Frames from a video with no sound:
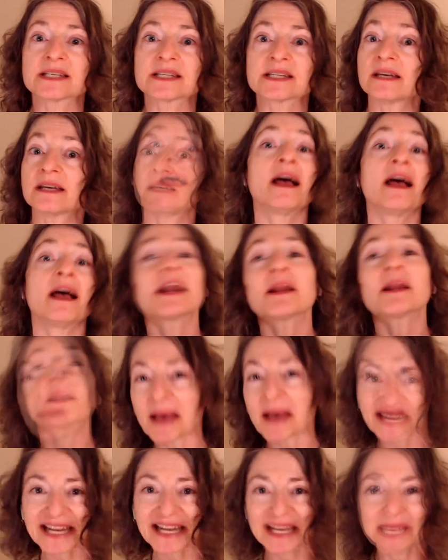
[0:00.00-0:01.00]
is
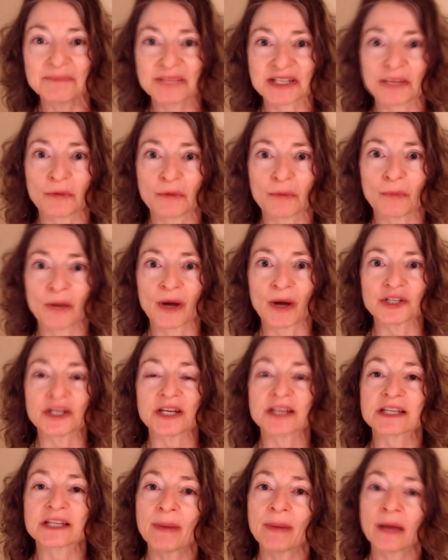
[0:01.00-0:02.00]
not about him so
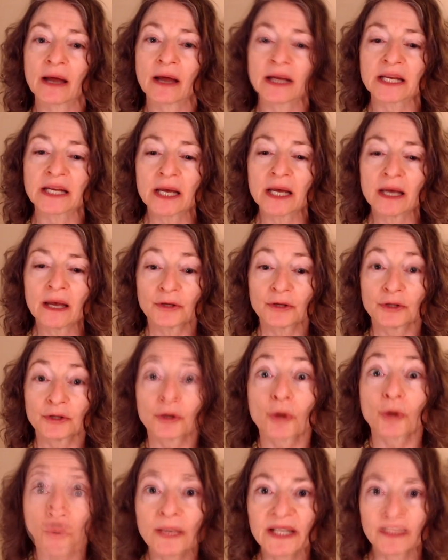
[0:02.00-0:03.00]
much. It's about
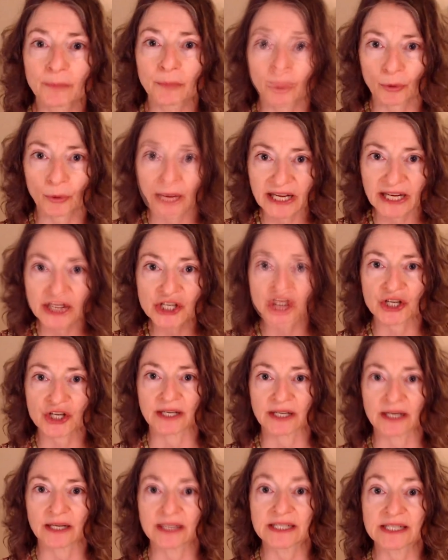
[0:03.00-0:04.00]
your own
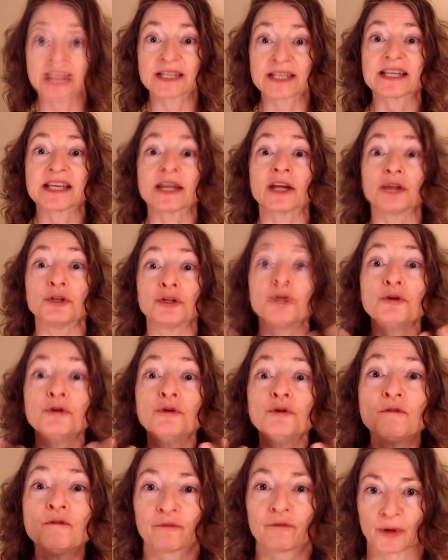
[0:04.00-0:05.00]
liberation to
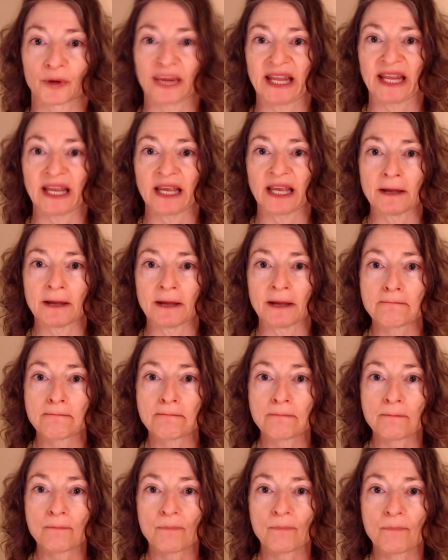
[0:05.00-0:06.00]
set you free.
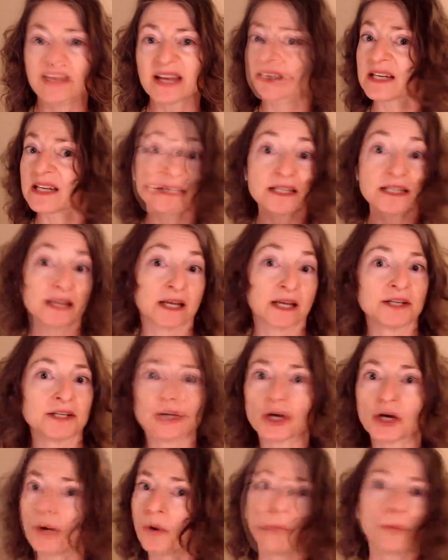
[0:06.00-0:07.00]
It doesn't
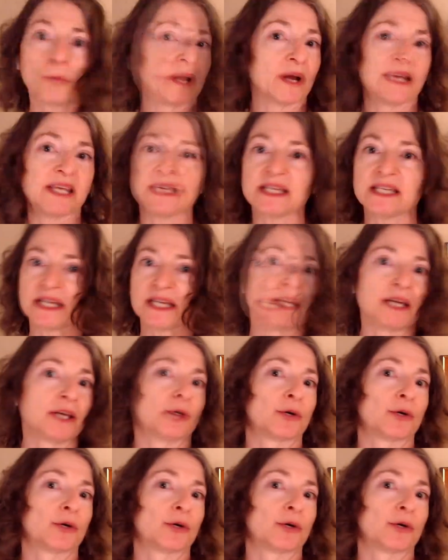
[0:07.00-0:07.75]
condone what he